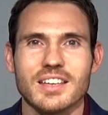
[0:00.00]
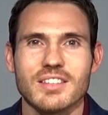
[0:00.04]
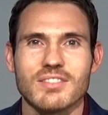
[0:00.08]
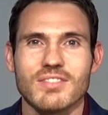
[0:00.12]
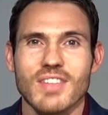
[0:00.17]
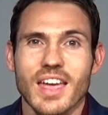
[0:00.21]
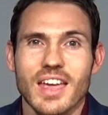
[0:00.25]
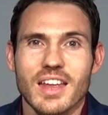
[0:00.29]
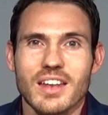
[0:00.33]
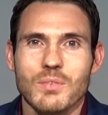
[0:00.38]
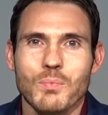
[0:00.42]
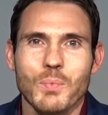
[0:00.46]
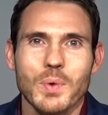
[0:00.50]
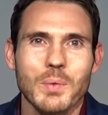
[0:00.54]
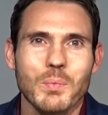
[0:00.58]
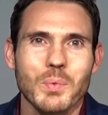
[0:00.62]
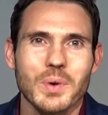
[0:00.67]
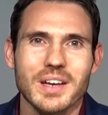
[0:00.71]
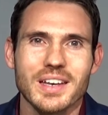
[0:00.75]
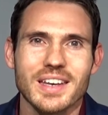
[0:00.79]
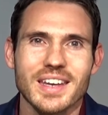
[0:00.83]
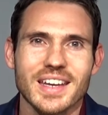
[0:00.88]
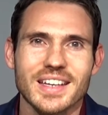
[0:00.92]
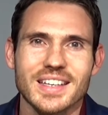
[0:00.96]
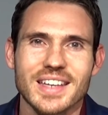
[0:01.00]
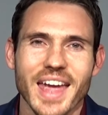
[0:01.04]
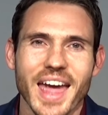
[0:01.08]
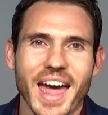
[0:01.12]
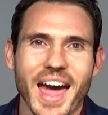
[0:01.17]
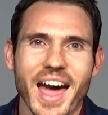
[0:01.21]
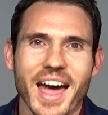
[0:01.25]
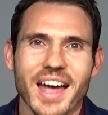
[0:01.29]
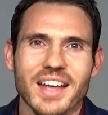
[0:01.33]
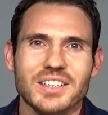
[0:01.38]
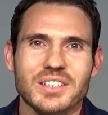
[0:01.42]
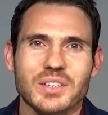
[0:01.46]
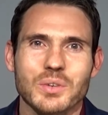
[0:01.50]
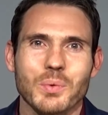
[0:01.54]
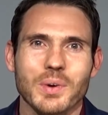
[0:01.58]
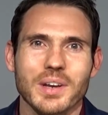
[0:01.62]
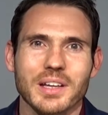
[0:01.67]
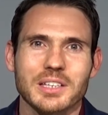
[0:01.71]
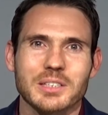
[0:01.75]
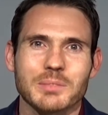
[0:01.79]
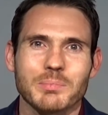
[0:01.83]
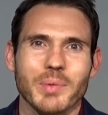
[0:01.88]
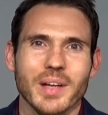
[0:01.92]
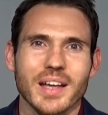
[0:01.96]
Then we wouldn't need to ask what
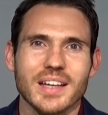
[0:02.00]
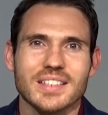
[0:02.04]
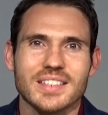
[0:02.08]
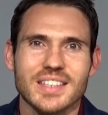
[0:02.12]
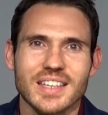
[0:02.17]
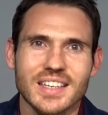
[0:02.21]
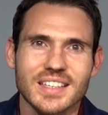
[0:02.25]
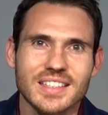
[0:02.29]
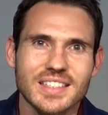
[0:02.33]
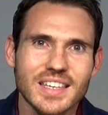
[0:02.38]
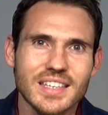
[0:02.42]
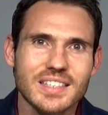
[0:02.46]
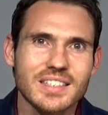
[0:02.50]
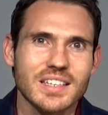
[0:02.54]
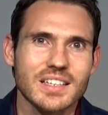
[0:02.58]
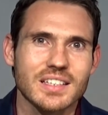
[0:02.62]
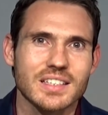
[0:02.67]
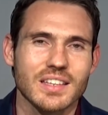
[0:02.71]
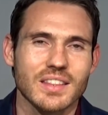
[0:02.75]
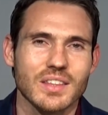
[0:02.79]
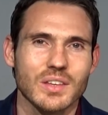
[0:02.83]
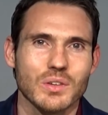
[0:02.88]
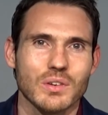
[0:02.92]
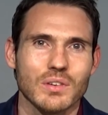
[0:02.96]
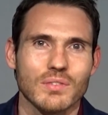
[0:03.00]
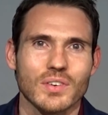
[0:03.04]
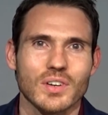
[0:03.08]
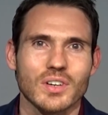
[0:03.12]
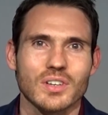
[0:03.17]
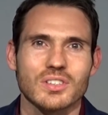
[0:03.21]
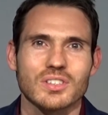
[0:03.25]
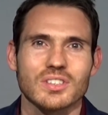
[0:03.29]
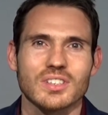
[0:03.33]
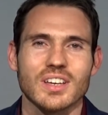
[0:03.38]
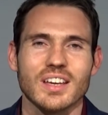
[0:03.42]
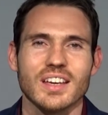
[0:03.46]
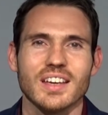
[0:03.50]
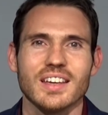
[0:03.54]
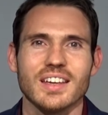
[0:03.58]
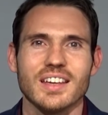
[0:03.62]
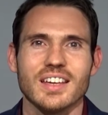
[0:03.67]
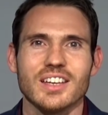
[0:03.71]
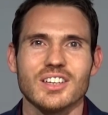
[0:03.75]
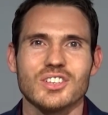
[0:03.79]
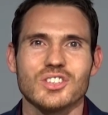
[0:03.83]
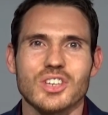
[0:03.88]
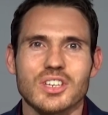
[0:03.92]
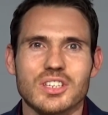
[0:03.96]
explains the existence of the universe,
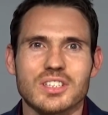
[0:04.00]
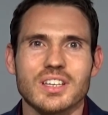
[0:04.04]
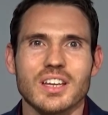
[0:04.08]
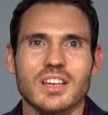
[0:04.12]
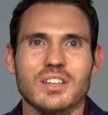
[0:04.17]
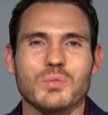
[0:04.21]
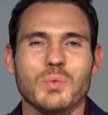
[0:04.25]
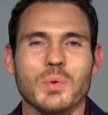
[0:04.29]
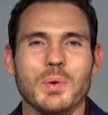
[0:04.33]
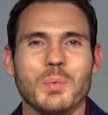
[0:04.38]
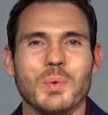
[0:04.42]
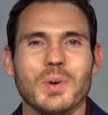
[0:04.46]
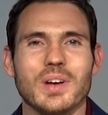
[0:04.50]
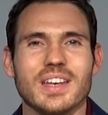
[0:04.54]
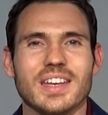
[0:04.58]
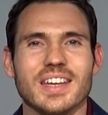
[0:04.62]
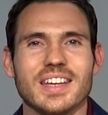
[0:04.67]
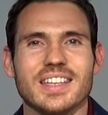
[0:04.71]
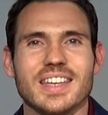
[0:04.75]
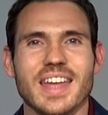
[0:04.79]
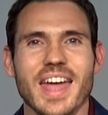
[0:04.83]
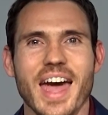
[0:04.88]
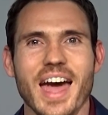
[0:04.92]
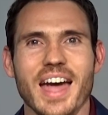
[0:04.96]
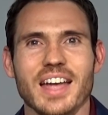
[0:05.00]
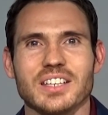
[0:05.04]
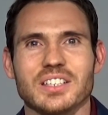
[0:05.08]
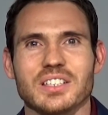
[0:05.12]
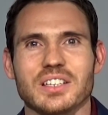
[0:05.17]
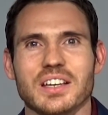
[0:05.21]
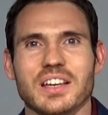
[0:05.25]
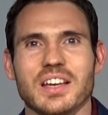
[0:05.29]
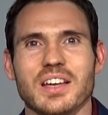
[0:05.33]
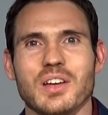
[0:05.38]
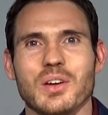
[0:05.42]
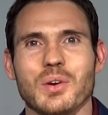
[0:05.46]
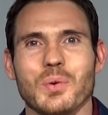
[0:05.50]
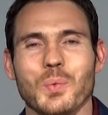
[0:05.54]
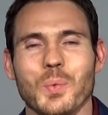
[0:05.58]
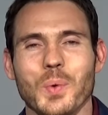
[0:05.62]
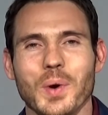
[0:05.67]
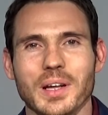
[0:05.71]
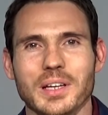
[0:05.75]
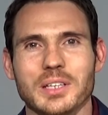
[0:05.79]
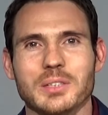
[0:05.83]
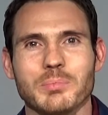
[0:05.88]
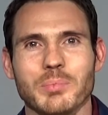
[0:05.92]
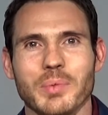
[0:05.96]
just as we wouldn't need to ask
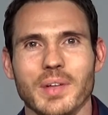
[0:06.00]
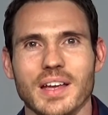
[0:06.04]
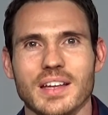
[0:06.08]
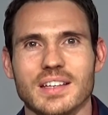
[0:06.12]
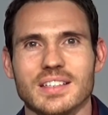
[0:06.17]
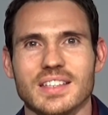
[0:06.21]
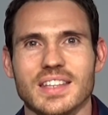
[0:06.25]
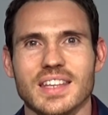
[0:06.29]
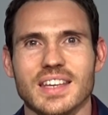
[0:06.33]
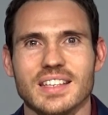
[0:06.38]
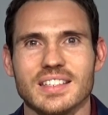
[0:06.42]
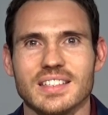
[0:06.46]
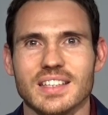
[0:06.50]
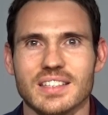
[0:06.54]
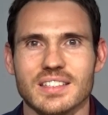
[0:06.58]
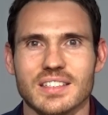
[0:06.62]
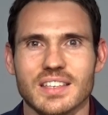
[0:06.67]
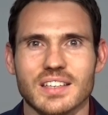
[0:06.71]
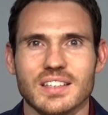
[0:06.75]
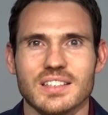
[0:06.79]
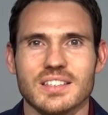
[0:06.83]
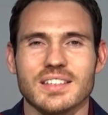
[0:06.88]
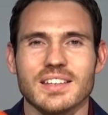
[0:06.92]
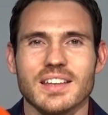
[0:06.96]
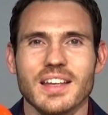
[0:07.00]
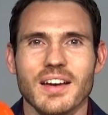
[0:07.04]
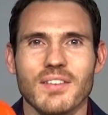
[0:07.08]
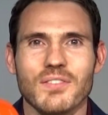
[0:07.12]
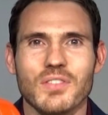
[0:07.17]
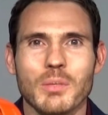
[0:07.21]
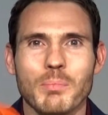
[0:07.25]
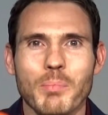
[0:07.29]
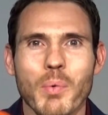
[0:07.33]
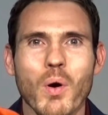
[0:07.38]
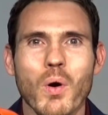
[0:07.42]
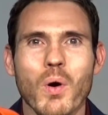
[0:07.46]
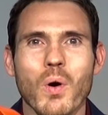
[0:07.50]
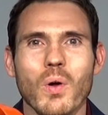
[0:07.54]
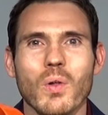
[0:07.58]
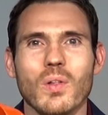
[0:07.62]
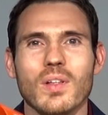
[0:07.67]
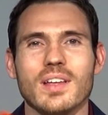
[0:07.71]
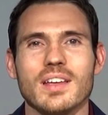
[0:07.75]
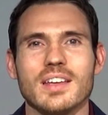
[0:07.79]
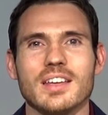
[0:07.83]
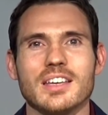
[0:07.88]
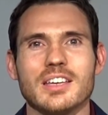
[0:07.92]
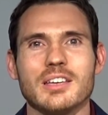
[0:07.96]
what explains the existence of the bowl.
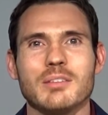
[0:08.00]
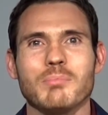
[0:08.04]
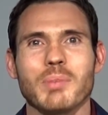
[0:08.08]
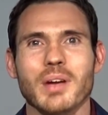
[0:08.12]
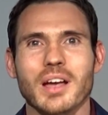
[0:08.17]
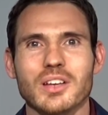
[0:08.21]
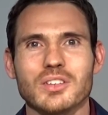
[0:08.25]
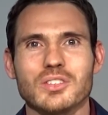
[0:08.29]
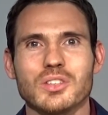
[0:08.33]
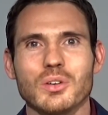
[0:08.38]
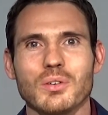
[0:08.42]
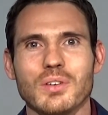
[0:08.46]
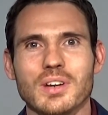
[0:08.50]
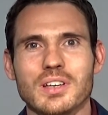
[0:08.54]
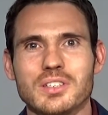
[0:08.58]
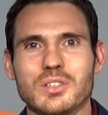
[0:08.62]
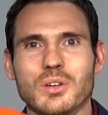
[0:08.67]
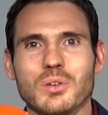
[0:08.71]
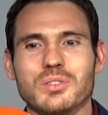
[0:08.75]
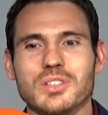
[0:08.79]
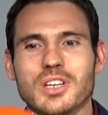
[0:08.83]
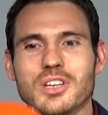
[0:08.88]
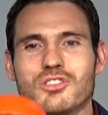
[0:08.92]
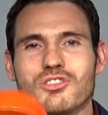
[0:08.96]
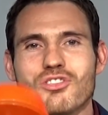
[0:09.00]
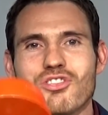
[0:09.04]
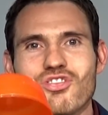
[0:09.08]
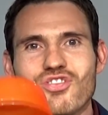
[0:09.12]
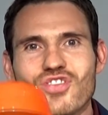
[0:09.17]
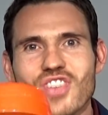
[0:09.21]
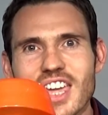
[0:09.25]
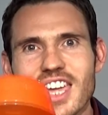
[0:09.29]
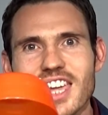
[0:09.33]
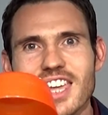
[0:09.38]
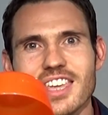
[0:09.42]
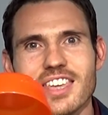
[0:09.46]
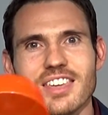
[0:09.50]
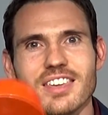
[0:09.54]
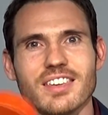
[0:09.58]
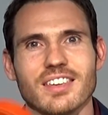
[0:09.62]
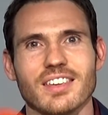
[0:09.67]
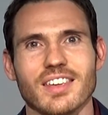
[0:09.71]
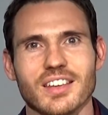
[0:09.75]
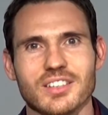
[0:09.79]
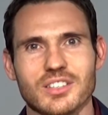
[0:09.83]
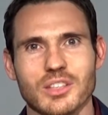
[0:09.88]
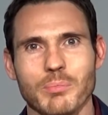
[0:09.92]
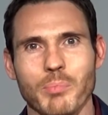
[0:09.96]
Because there is no such thing
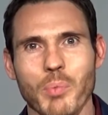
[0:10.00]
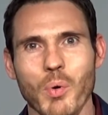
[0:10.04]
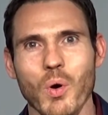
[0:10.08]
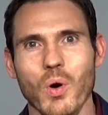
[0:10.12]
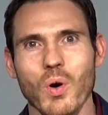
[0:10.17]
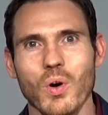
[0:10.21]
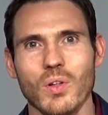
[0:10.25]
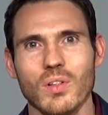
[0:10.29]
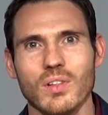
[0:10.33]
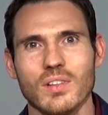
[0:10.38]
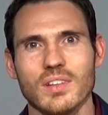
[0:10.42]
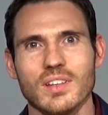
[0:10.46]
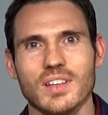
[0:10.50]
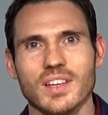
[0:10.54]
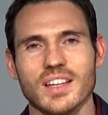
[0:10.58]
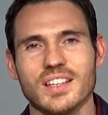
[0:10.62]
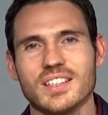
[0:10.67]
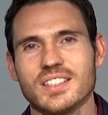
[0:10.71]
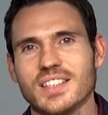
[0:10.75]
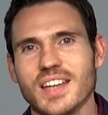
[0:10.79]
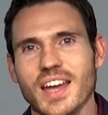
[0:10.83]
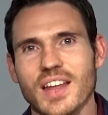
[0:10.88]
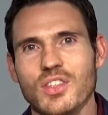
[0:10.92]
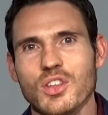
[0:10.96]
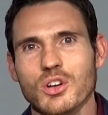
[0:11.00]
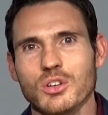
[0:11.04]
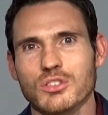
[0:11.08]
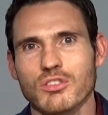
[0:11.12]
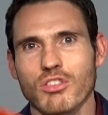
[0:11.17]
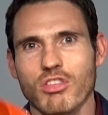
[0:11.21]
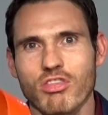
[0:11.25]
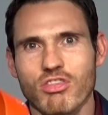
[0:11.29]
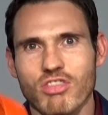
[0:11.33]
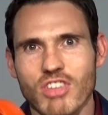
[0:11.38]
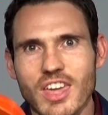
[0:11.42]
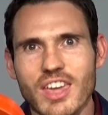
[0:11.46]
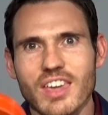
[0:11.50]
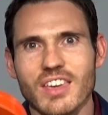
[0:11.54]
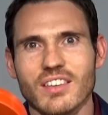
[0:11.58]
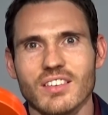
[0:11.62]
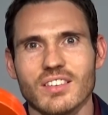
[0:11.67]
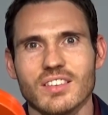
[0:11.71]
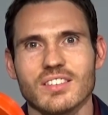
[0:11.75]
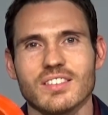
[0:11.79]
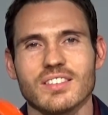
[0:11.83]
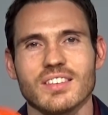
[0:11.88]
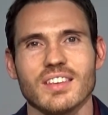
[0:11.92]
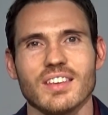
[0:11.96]
as the bowl. Instead, there's
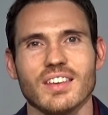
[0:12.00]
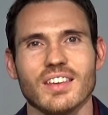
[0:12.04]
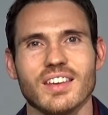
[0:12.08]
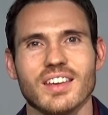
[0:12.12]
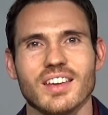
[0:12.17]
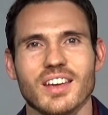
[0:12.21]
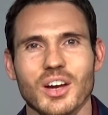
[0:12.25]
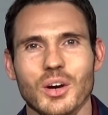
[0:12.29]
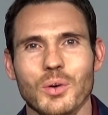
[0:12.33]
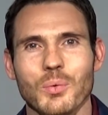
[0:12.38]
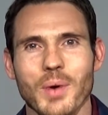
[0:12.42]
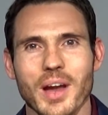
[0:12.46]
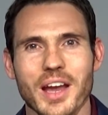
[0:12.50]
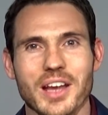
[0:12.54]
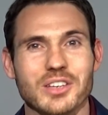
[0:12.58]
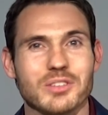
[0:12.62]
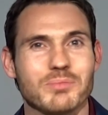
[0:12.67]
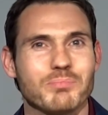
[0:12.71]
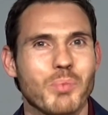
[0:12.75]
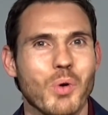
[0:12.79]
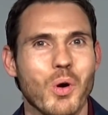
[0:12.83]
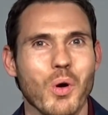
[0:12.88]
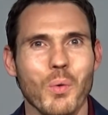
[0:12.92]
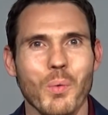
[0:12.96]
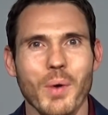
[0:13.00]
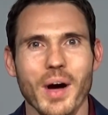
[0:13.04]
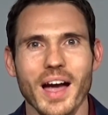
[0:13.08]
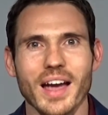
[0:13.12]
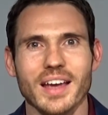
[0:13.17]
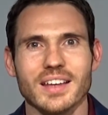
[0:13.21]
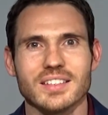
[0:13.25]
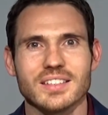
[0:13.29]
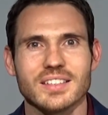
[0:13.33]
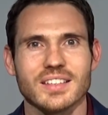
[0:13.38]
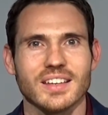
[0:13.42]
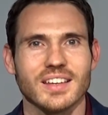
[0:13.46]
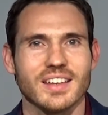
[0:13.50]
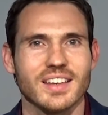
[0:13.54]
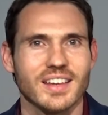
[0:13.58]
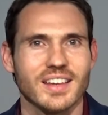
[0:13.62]
things arranged bowl-wise.